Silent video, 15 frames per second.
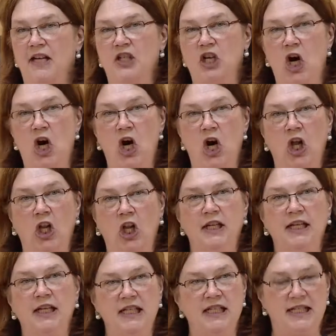all
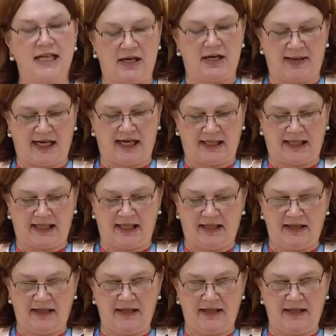indirectly."